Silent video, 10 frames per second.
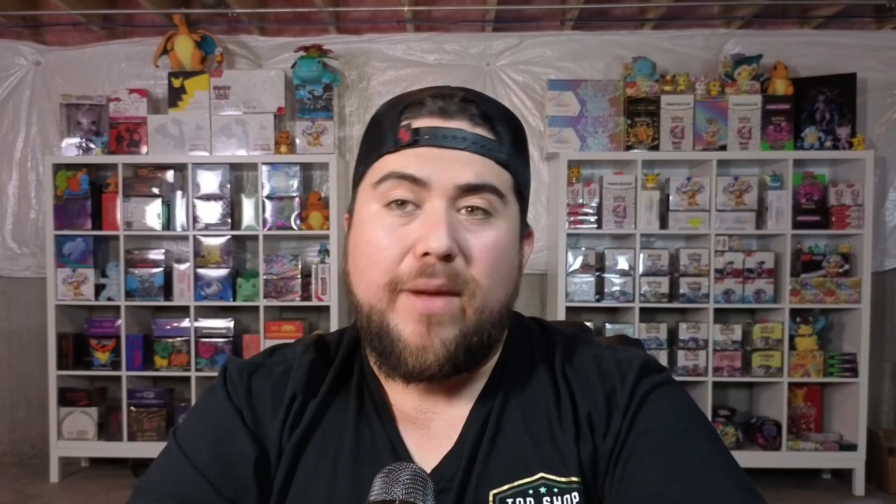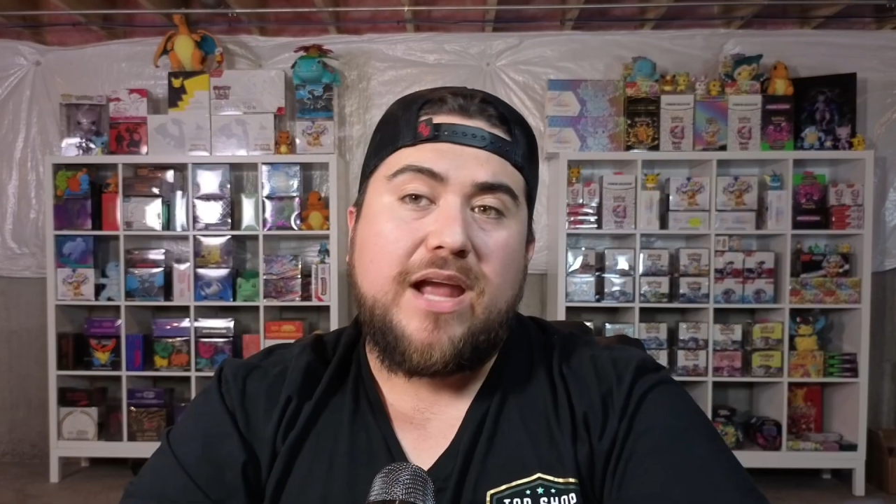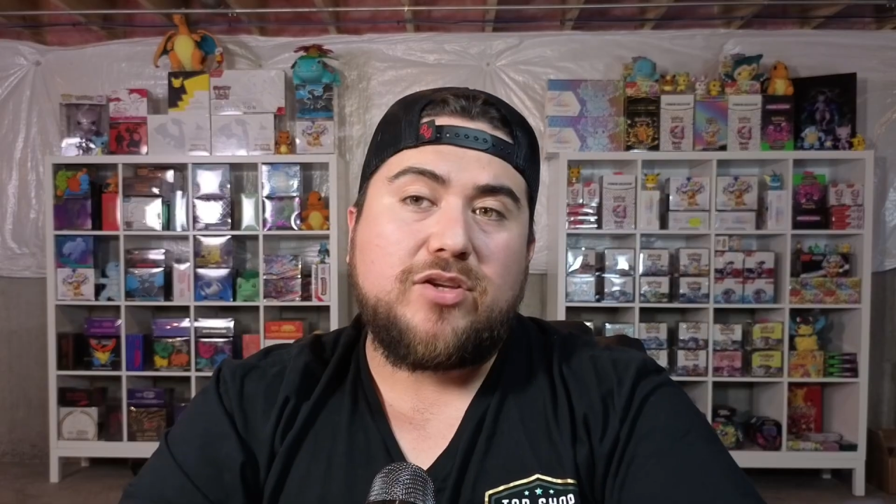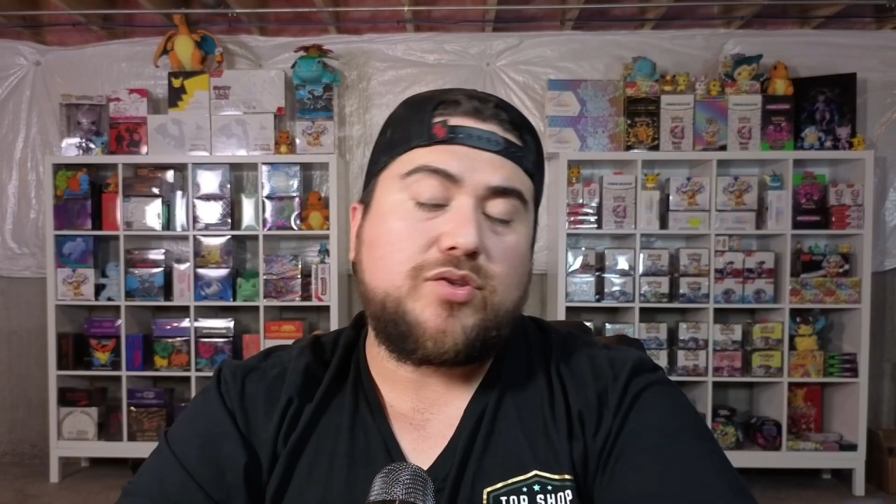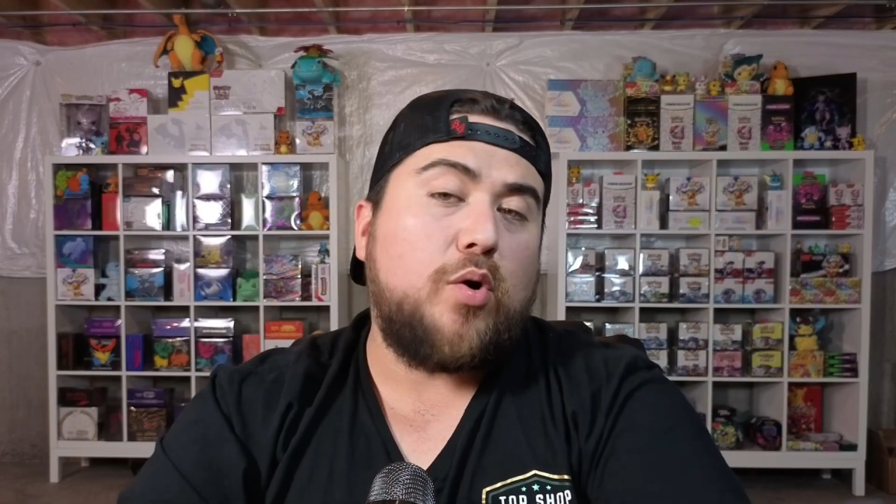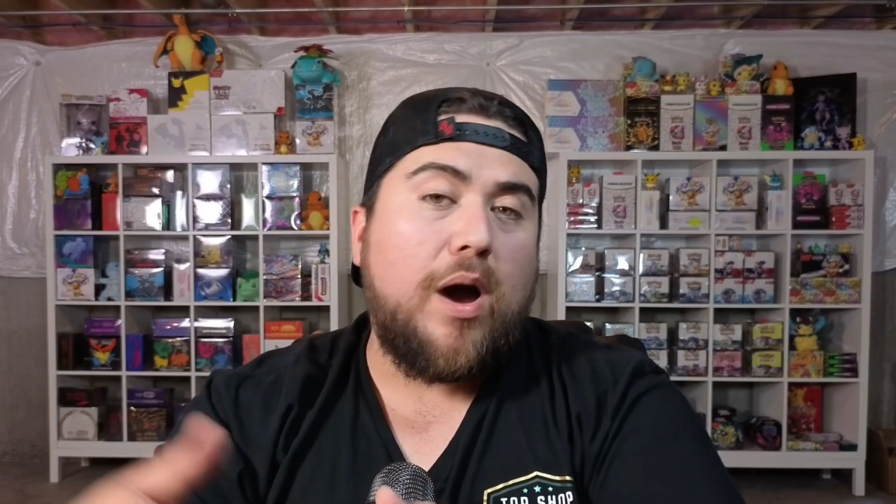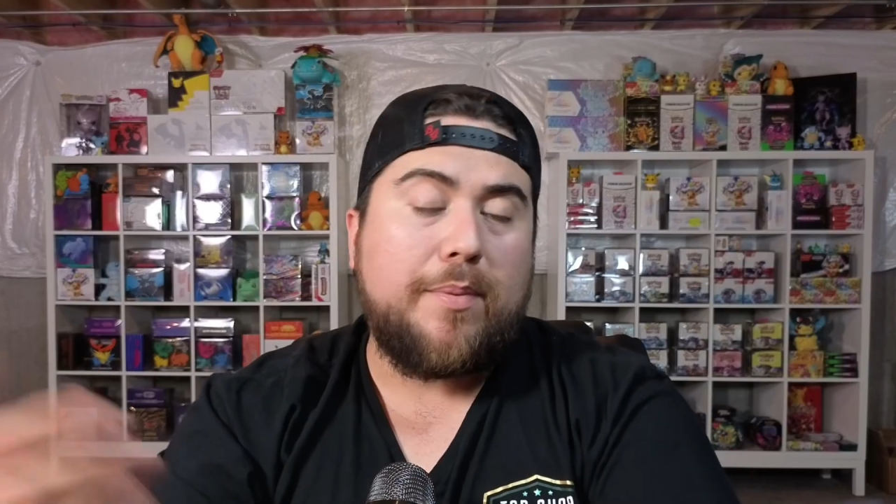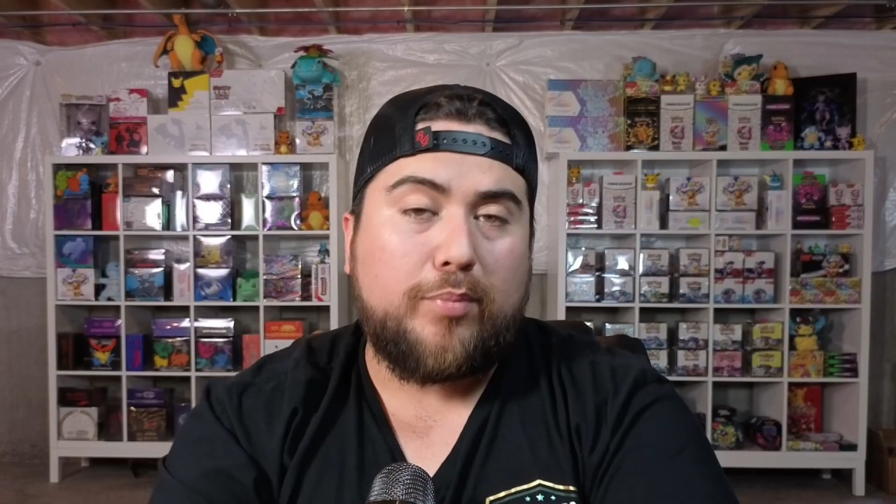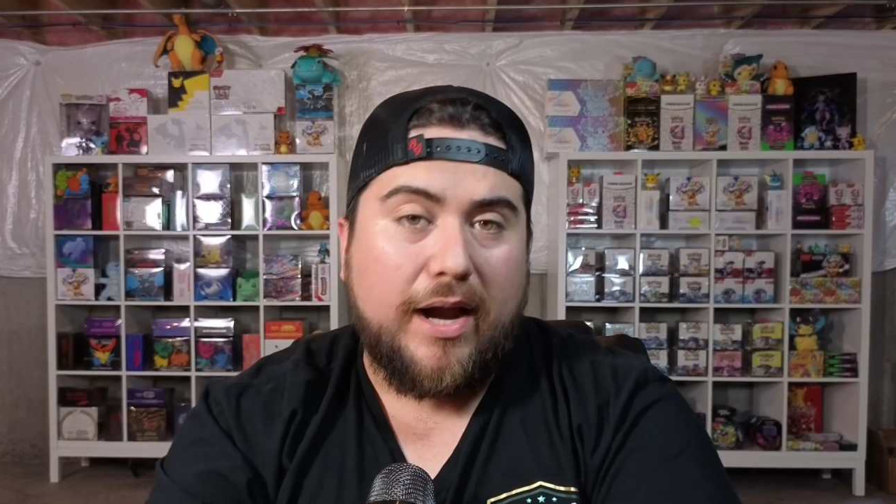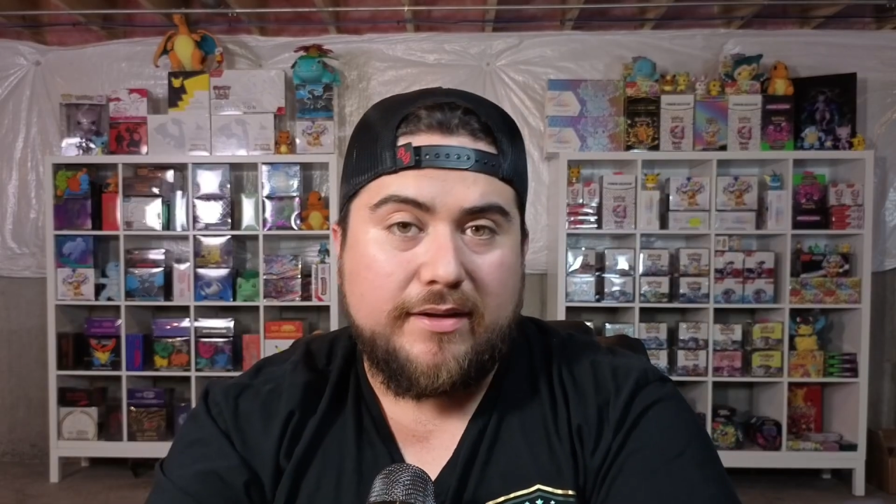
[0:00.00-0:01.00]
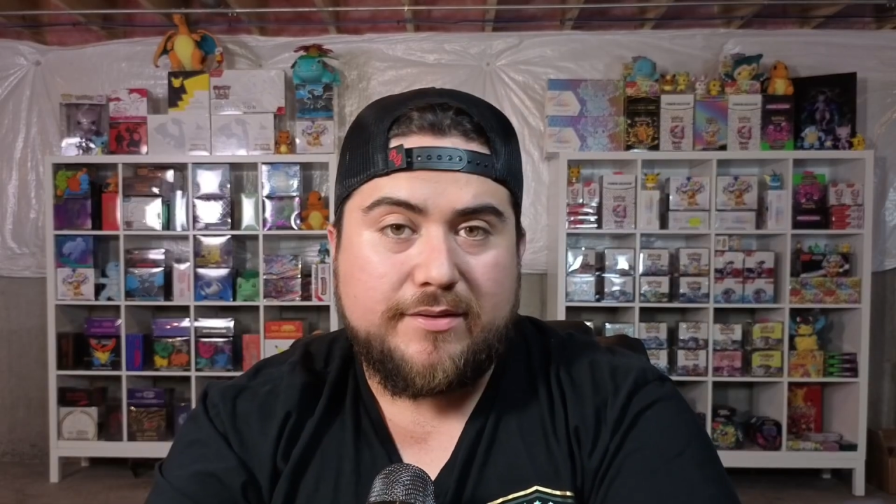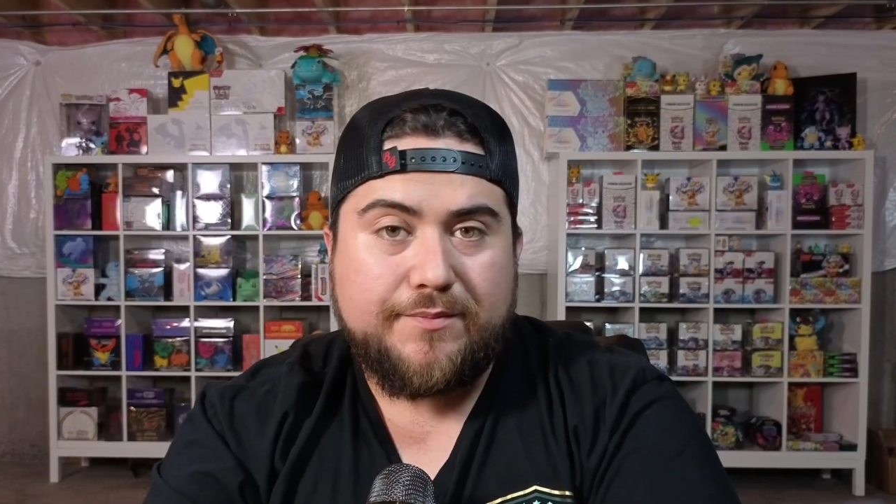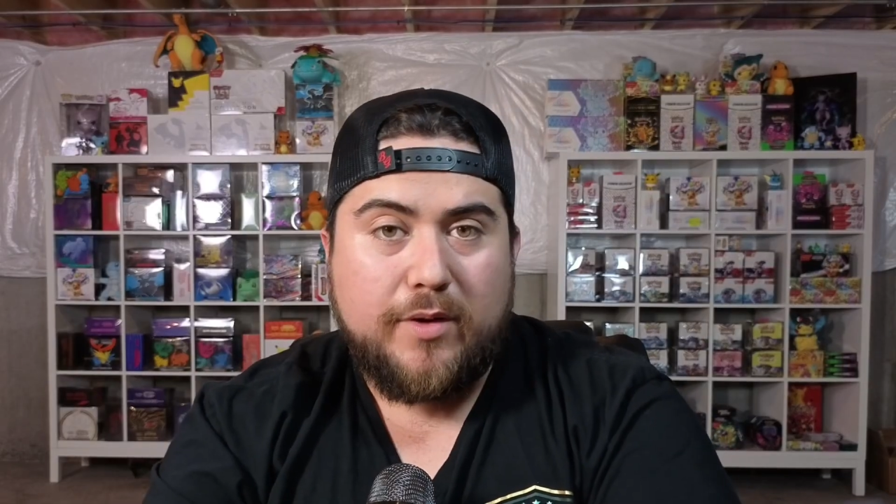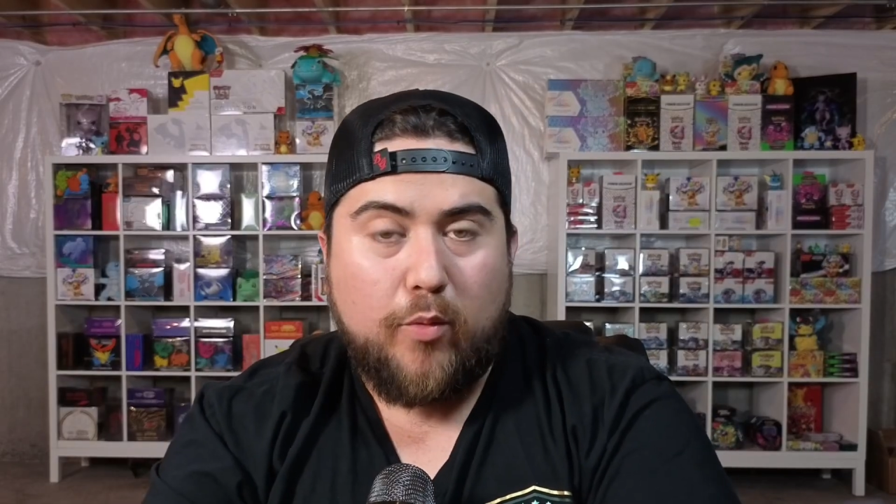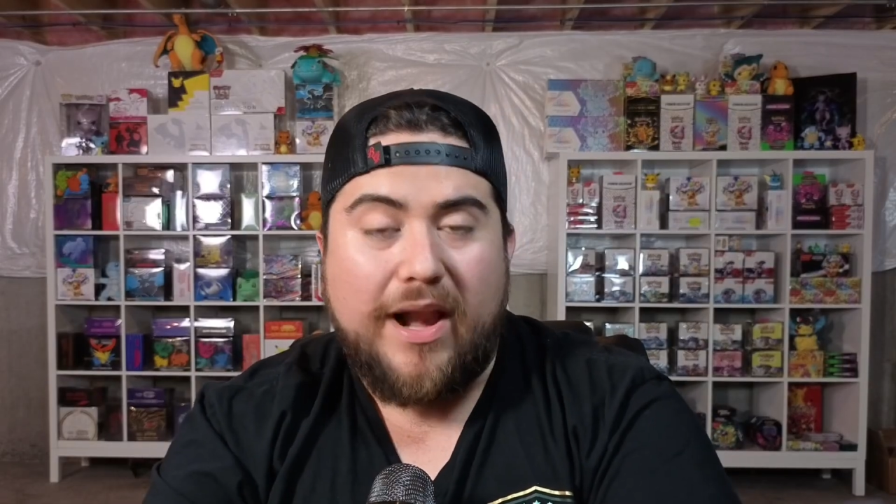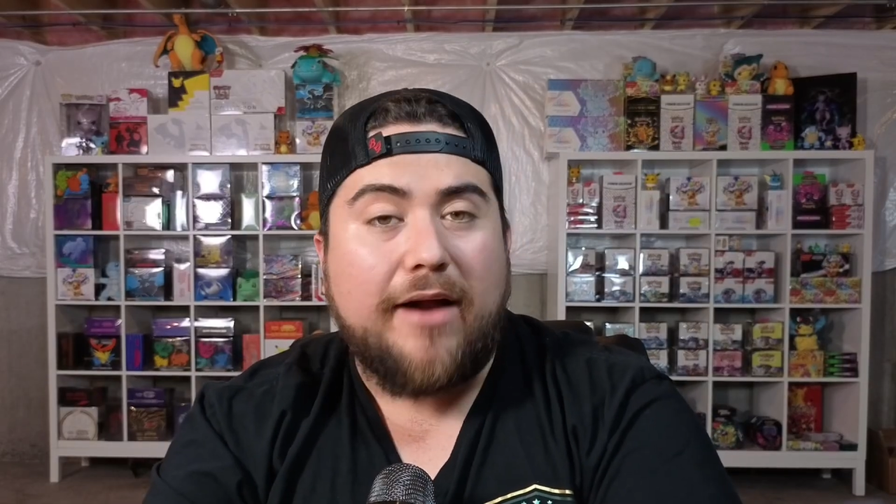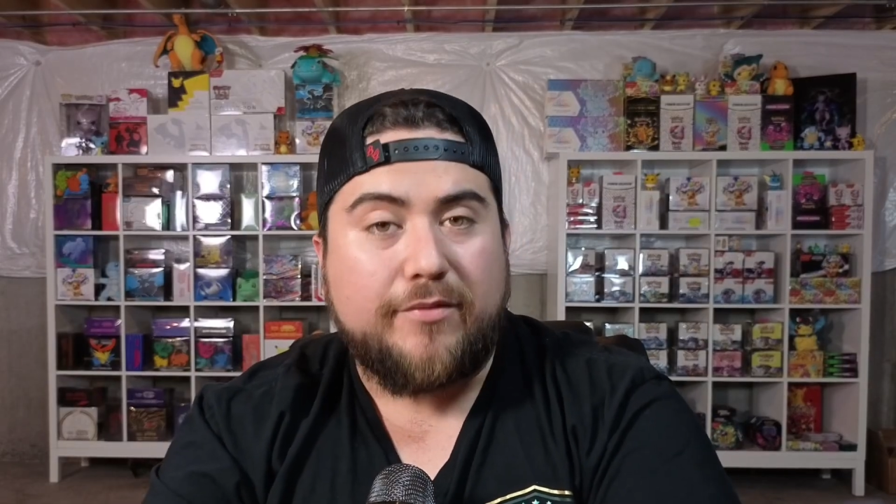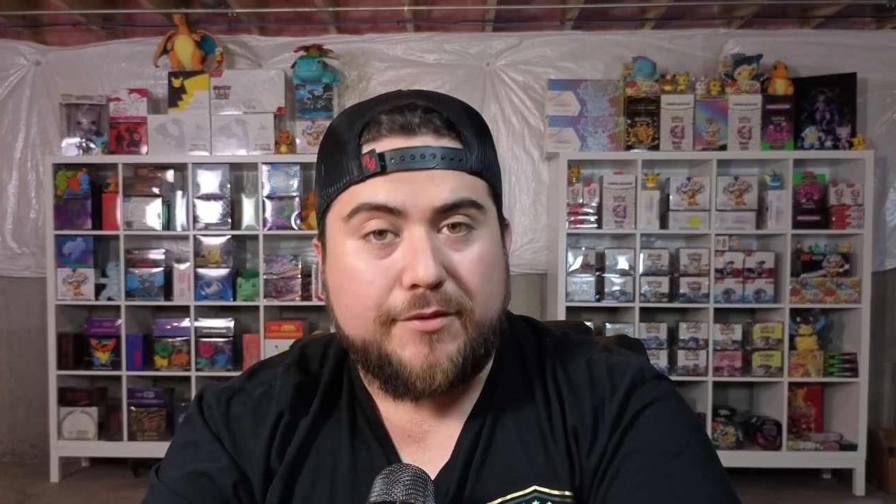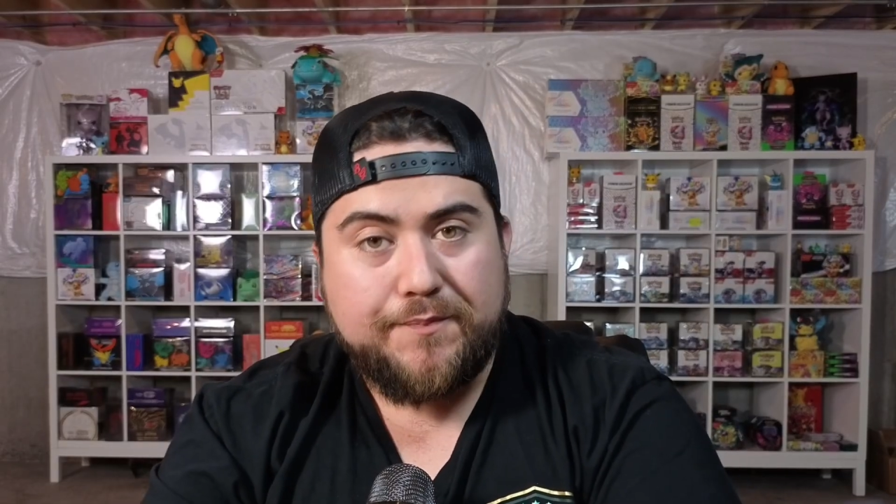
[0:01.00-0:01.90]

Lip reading: just go up in price right after.